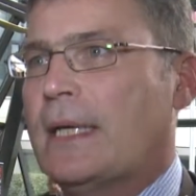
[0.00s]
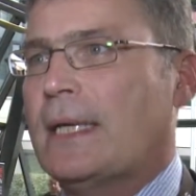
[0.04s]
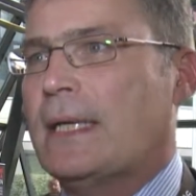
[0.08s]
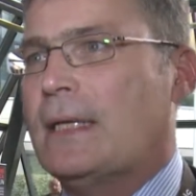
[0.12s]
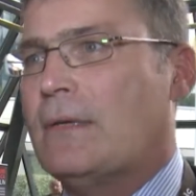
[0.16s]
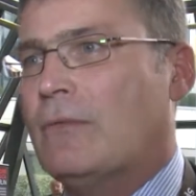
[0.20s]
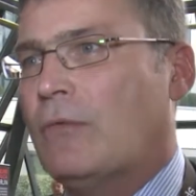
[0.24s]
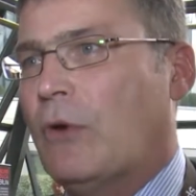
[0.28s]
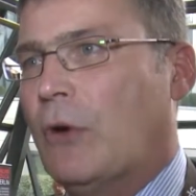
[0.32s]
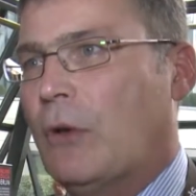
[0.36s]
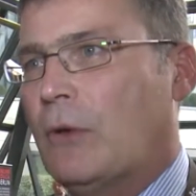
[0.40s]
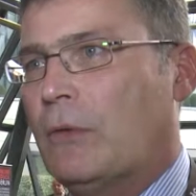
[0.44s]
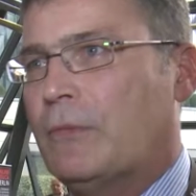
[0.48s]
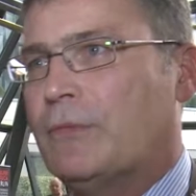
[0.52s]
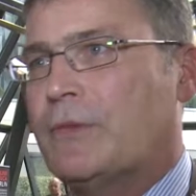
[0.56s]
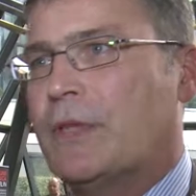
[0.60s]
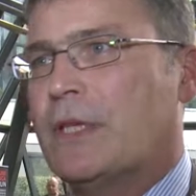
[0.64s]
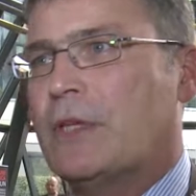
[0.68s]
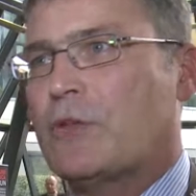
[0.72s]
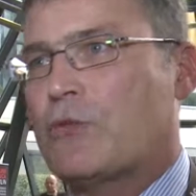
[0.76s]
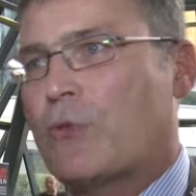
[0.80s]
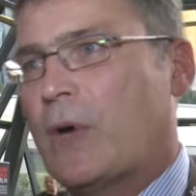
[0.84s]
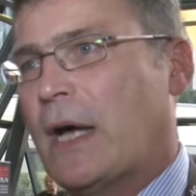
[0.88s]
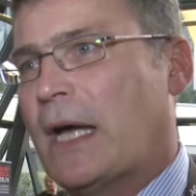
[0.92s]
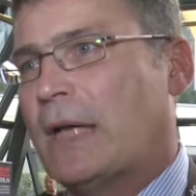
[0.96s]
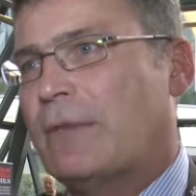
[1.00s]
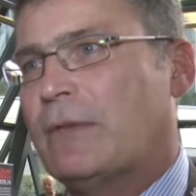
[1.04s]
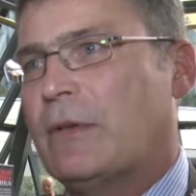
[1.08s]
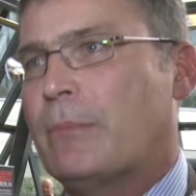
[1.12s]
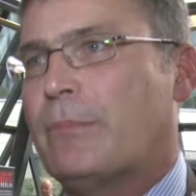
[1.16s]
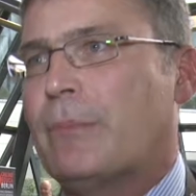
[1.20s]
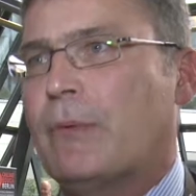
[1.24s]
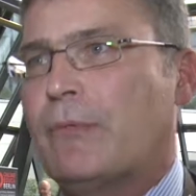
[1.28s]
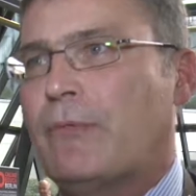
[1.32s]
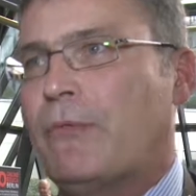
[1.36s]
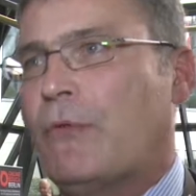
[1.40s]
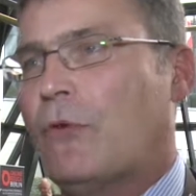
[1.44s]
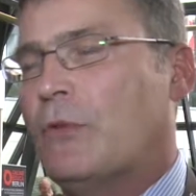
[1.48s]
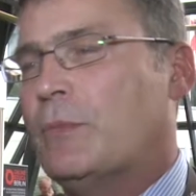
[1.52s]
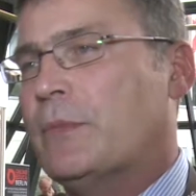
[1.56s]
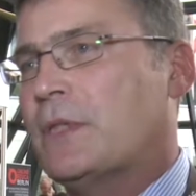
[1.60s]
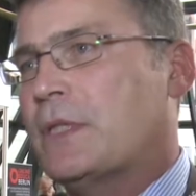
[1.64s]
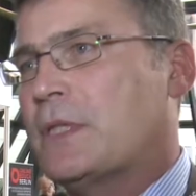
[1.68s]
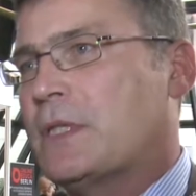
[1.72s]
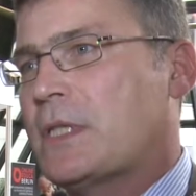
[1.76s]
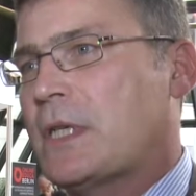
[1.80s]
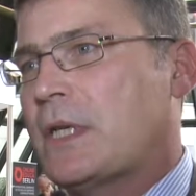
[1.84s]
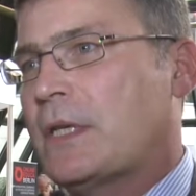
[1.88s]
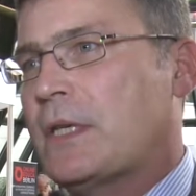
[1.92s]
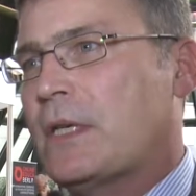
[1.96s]
involved in driving
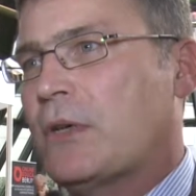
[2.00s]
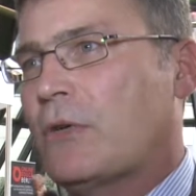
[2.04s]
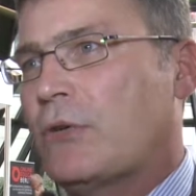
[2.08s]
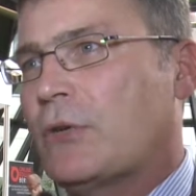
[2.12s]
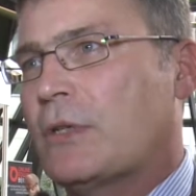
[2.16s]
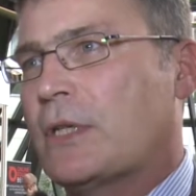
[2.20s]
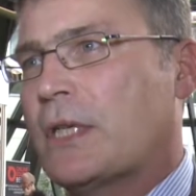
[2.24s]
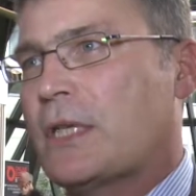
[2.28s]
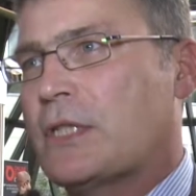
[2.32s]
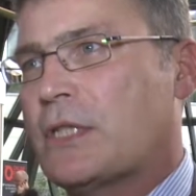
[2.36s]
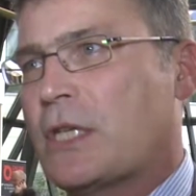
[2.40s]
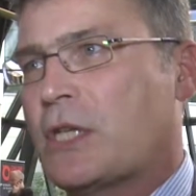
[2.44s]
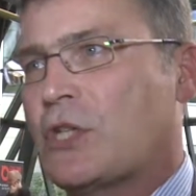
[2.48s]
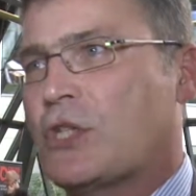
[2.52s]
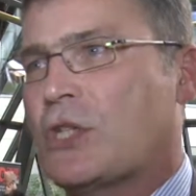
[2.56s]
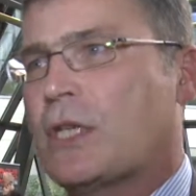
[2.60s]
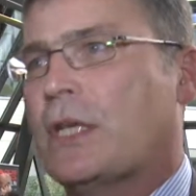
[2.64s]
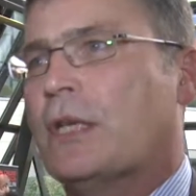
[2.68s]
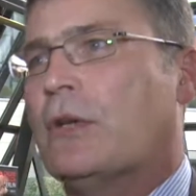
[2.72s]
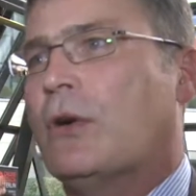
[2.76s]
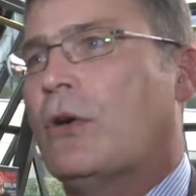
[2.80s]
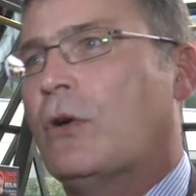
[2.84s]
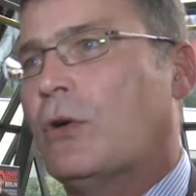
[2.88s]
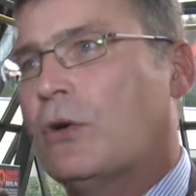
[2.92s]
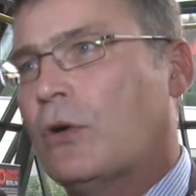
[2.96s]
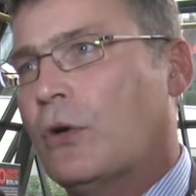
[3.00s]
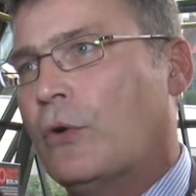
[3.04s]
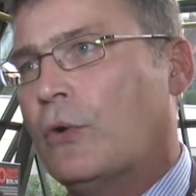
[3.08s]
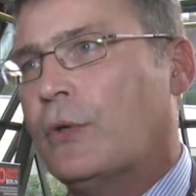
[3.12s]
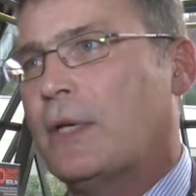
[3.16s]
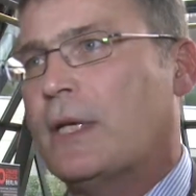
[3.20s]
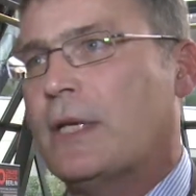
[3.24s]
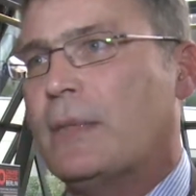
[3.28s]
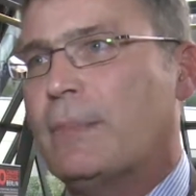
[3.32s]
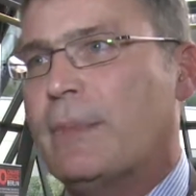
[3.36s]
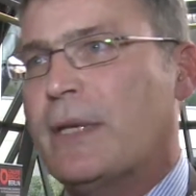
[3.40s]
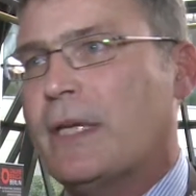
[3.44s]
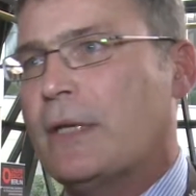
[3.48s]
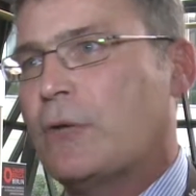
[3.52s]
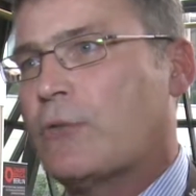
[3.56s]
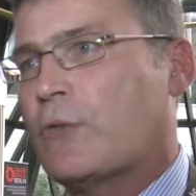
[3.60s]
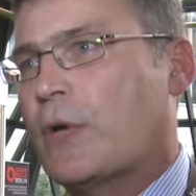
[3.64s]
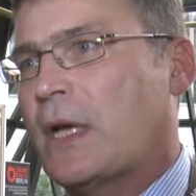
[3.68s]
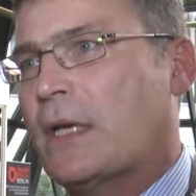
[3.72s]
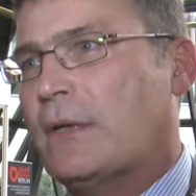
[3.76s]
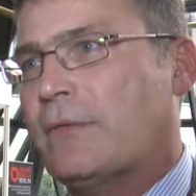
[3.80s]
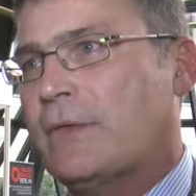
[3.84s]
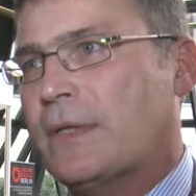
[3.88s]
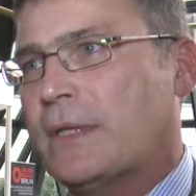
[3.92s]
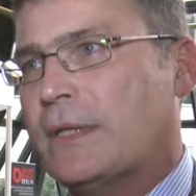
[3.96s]
performance in the organization and ongoingly being
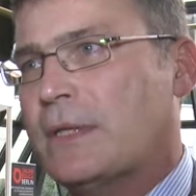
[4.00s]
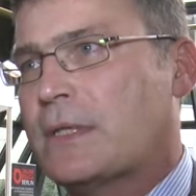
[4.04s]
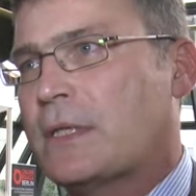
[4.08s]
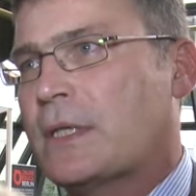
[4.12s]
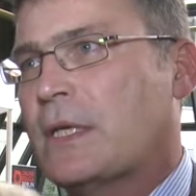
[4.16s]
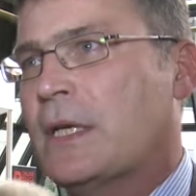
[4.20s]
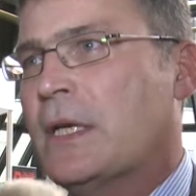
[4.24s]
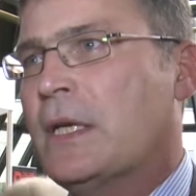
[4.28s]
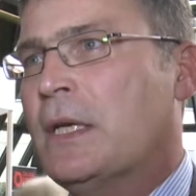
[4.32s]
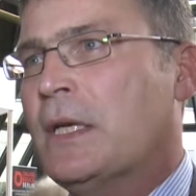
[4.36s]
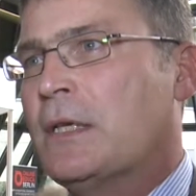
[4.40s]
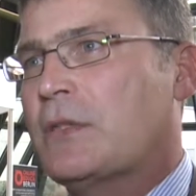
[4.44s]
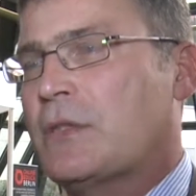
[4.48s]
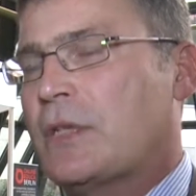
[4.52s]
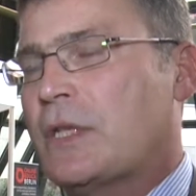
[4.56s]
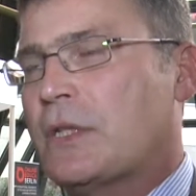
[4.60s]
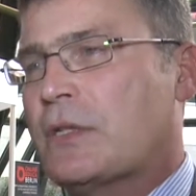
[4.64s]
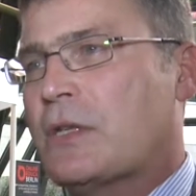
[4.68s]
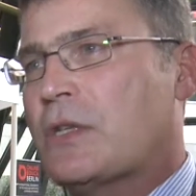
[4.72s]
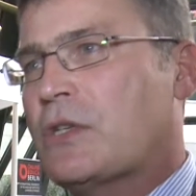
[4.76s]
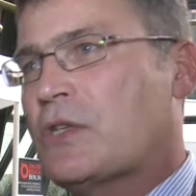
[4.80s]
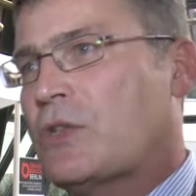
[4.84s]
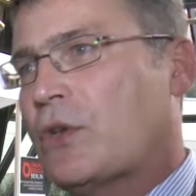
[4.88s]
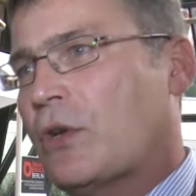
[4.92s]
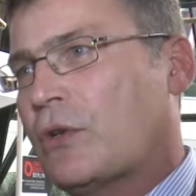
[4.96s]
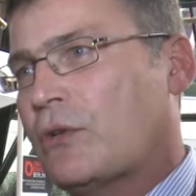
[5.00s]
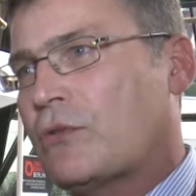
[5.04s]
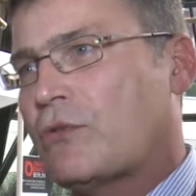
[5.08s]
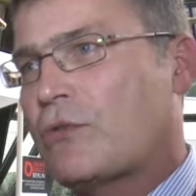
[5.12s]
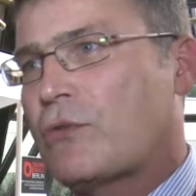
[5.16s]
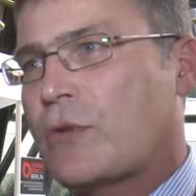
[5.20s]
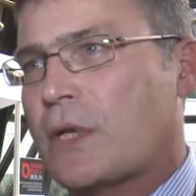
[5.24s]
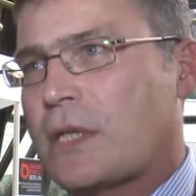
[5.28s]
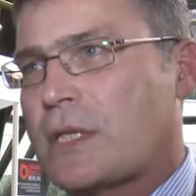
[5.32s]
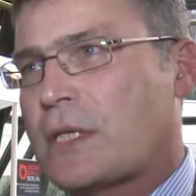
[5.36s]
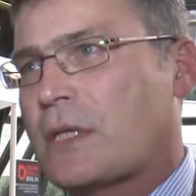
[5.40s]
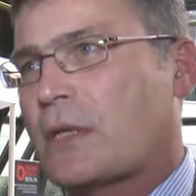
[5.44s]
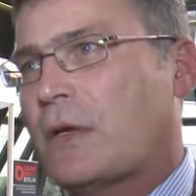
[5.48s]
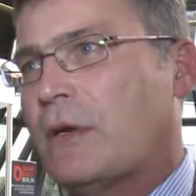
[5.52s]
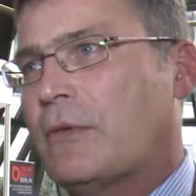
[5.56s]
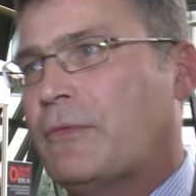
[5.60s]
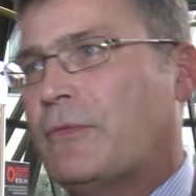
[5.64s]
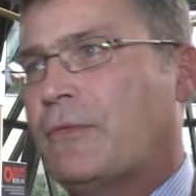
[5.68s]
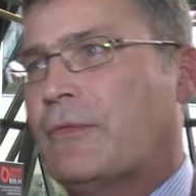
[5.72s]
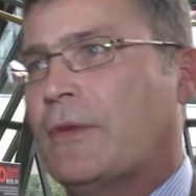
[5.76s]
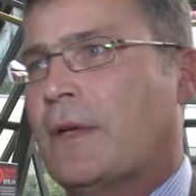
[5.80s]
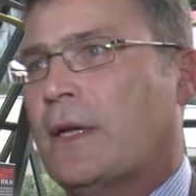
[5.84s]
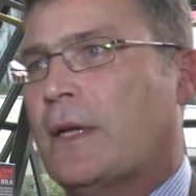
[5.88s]
relevant. So there's a certain risk of